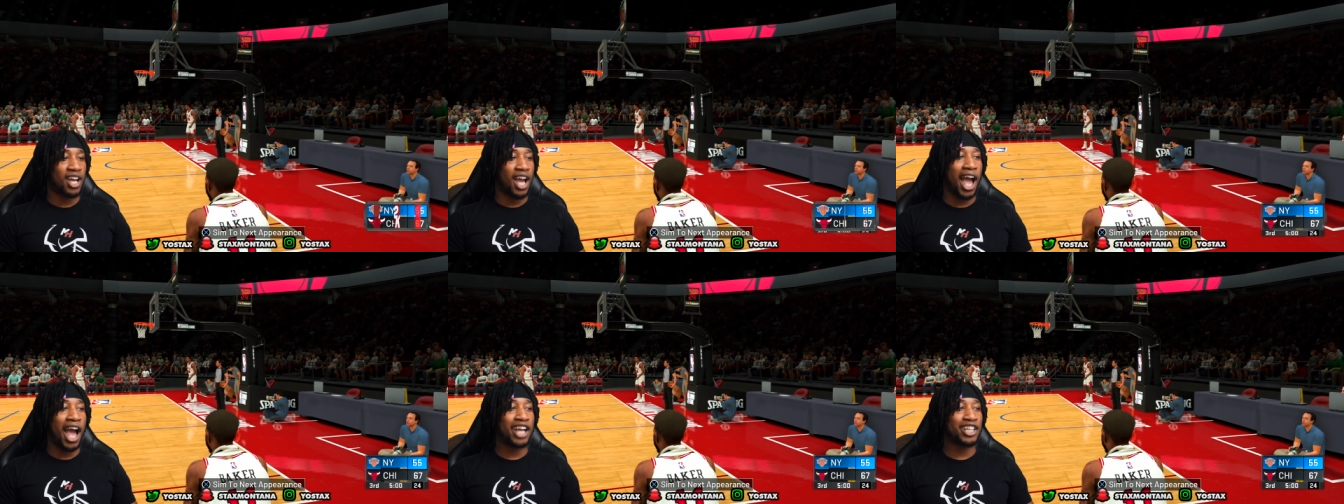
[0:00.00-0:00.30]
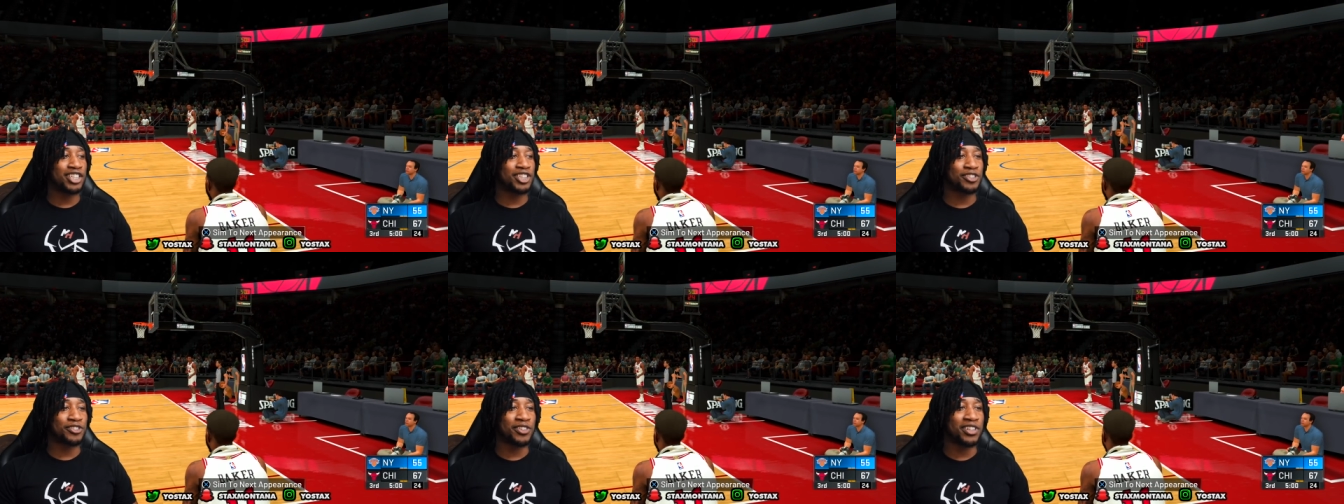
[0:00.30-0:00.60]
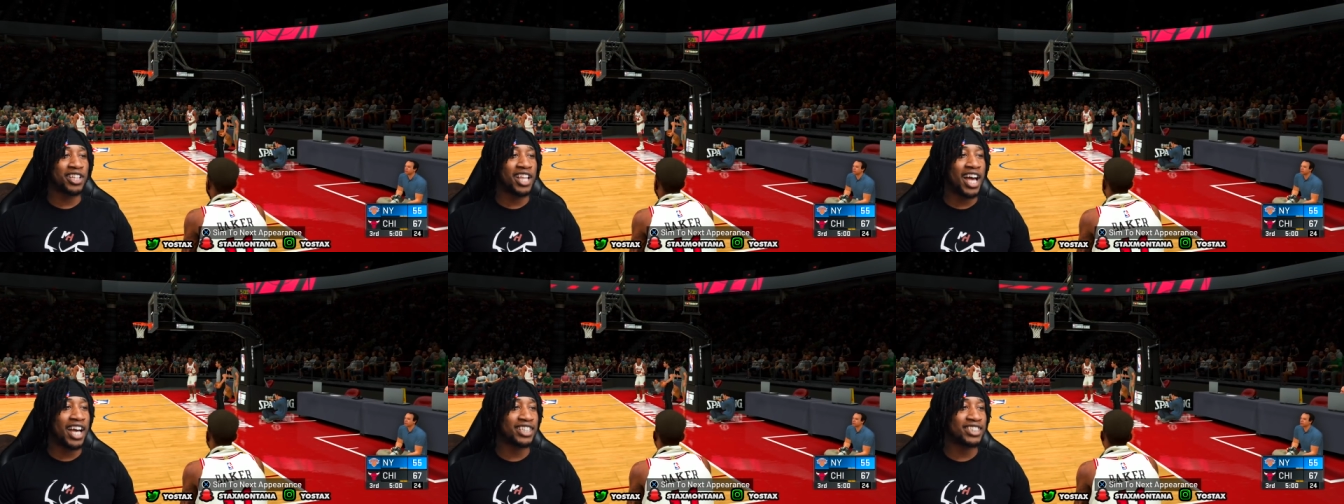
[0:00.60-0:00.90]
I just
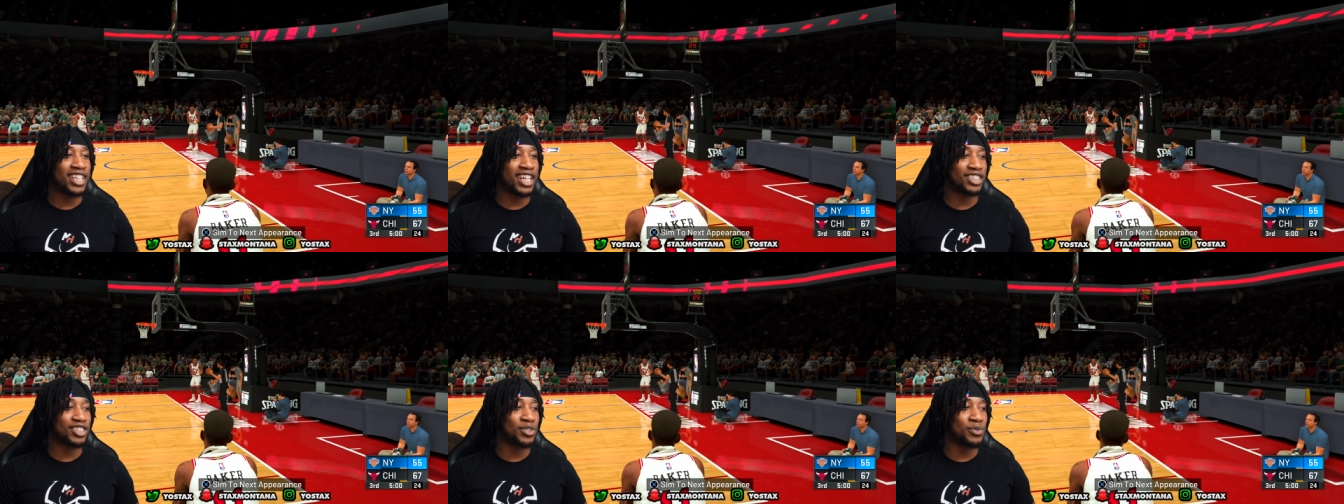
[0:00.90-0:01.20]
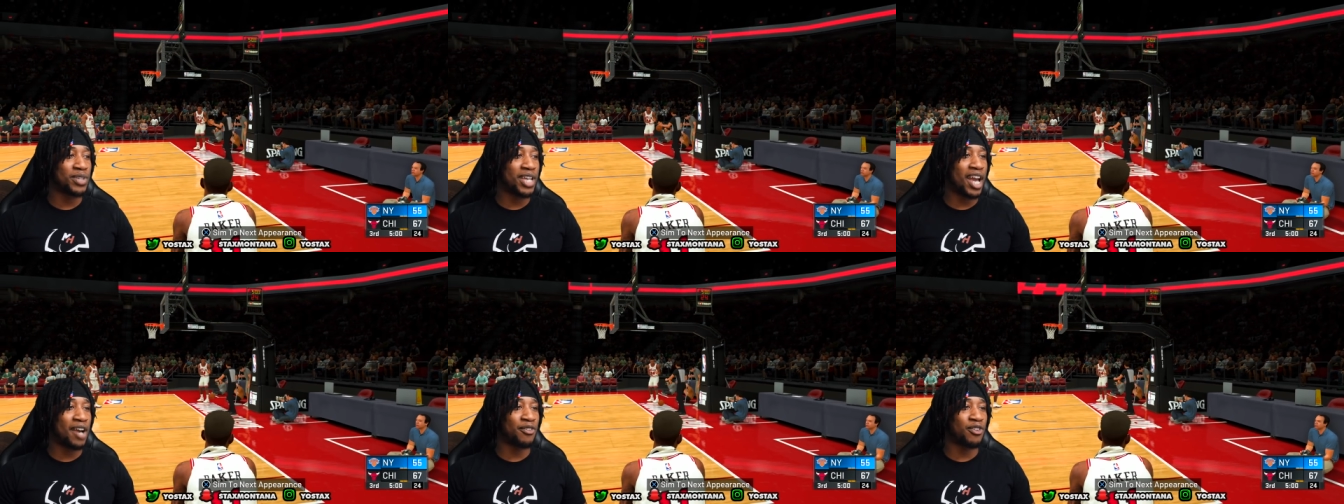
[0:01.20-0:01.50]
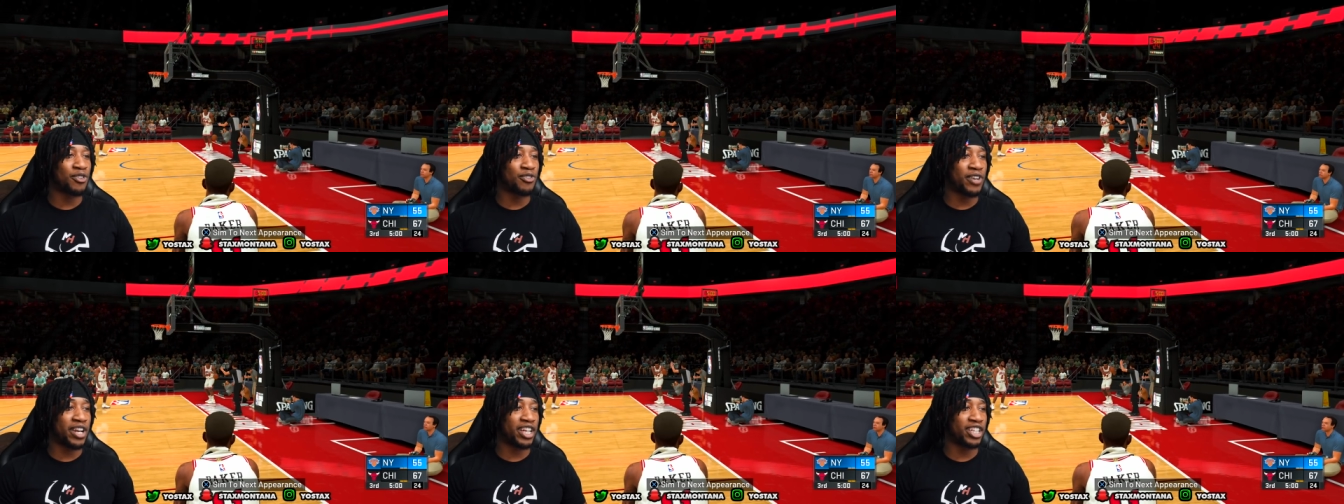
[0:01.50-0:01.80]
realized that too. We have
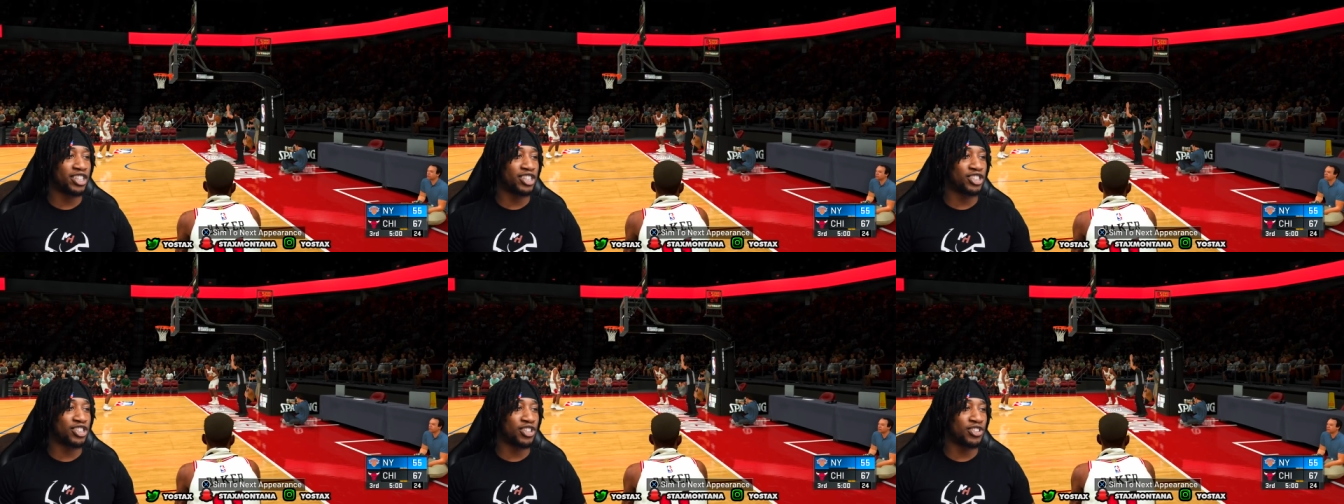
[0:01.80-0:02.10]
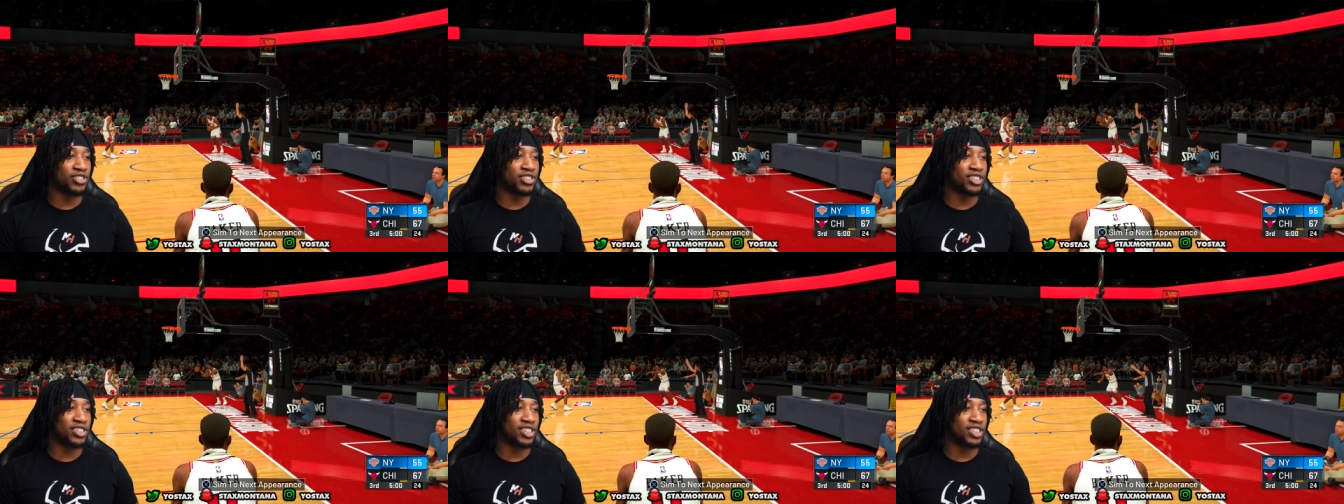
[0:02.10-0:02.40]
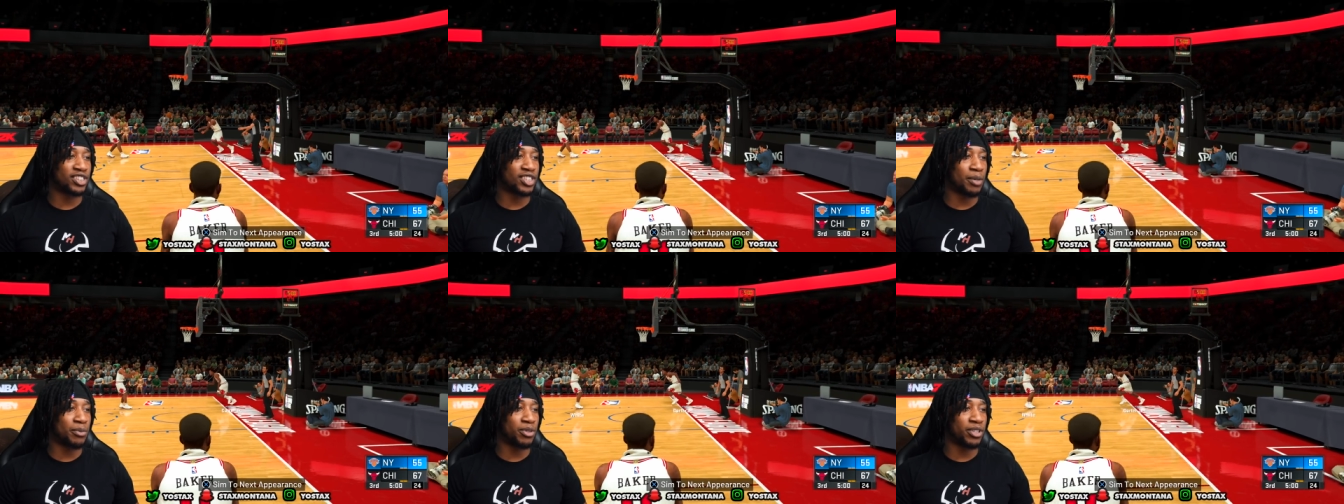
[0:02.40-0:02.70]
on regular jerseys in
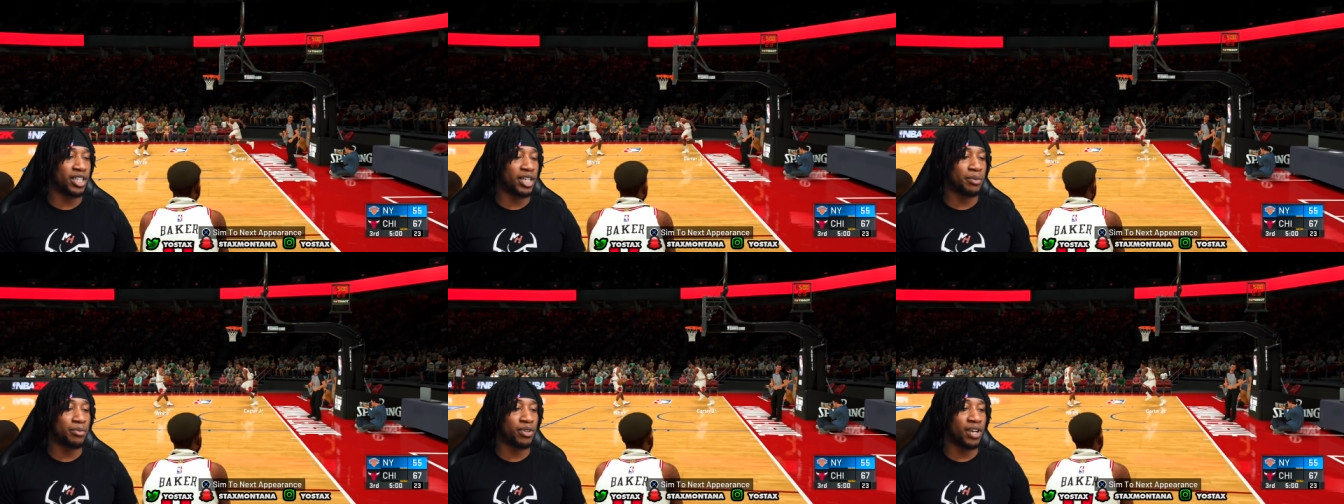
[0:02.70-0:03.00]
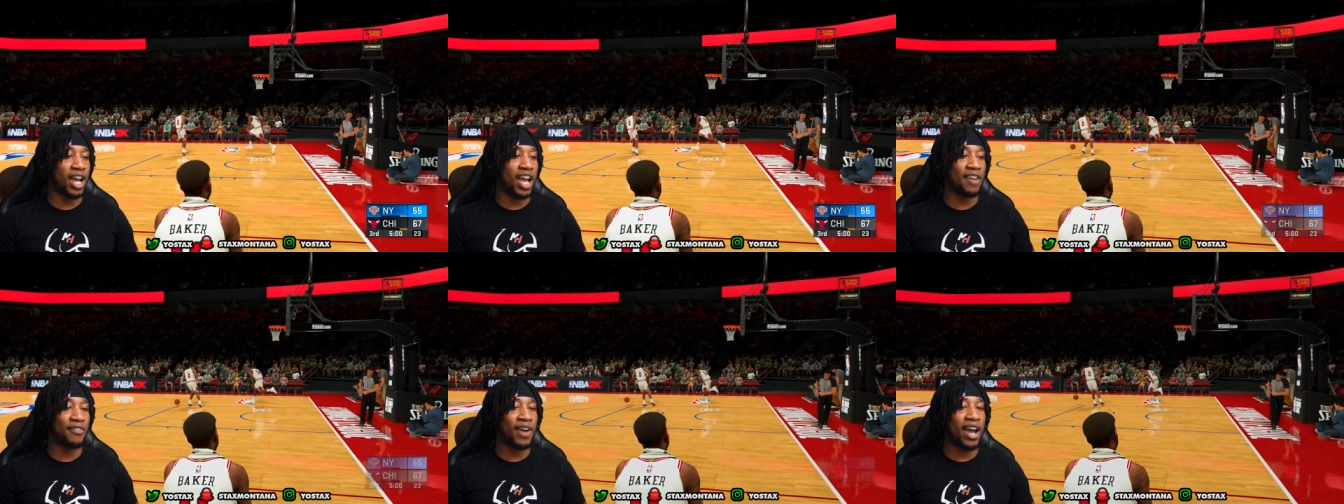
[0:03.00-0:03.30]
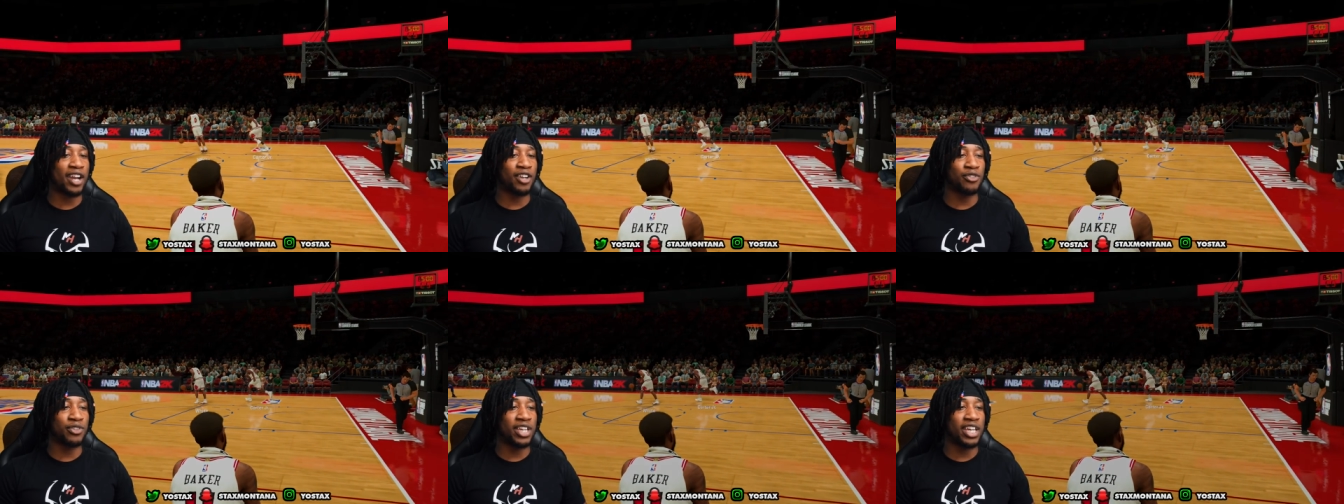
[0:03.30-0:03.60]
summer league, bro. If
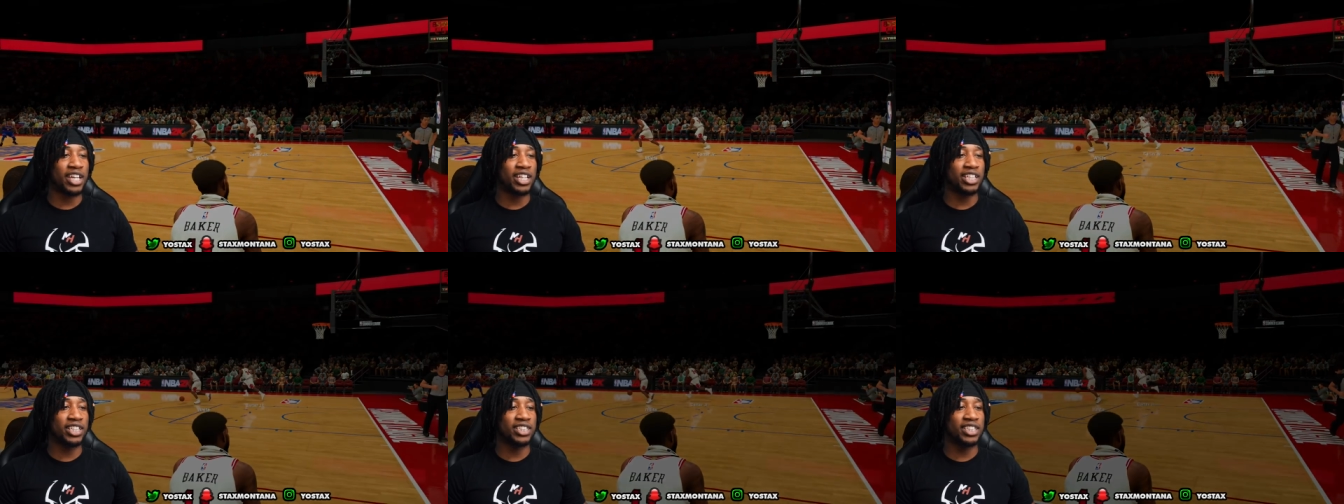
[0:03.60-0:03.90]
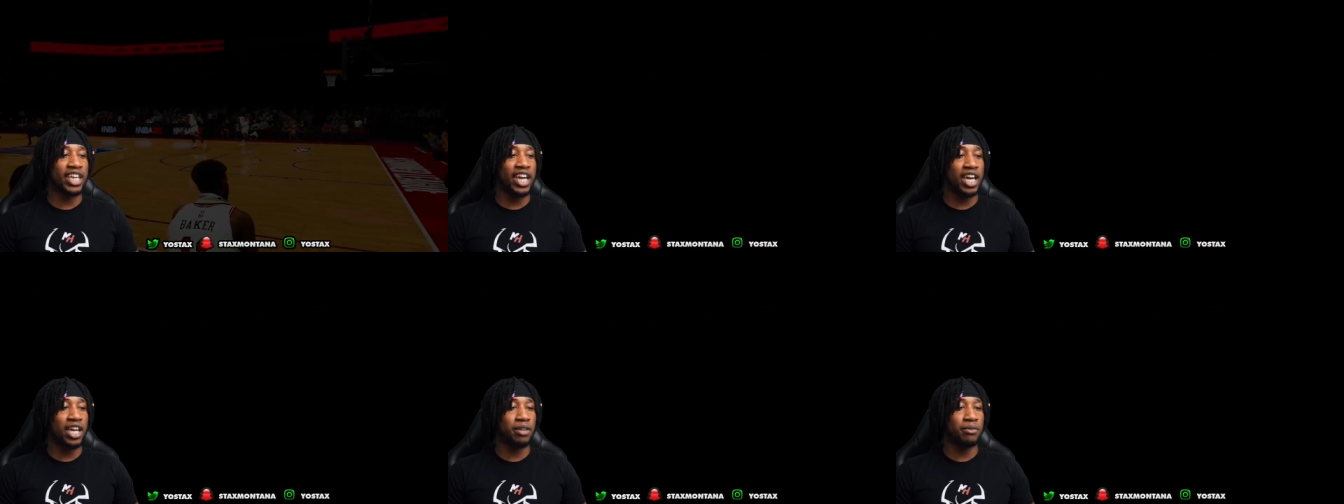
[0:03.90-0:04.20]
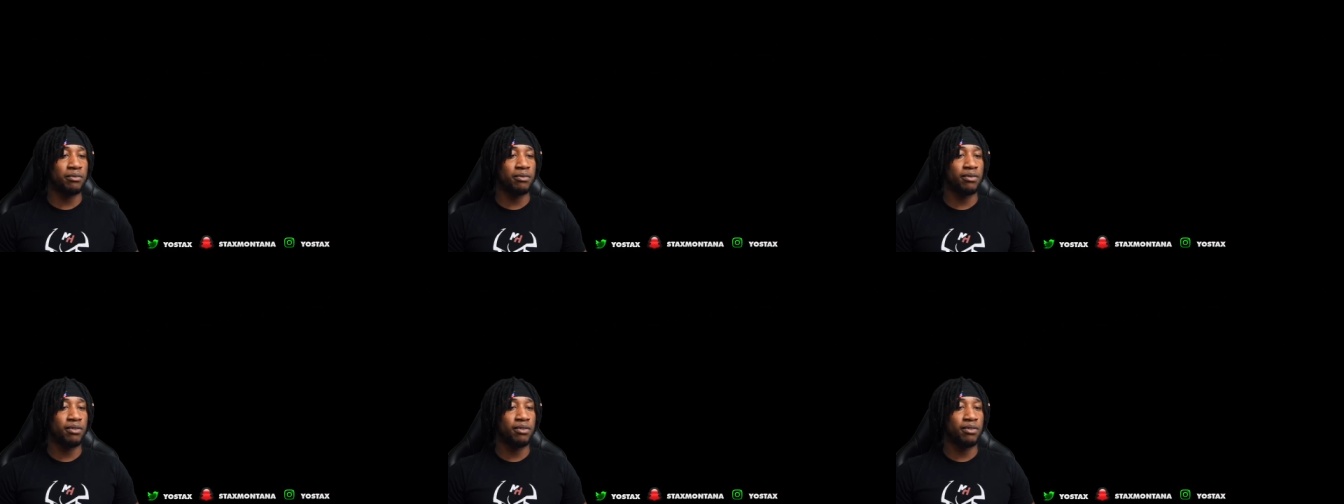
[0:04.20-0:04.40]
I don't get in this game,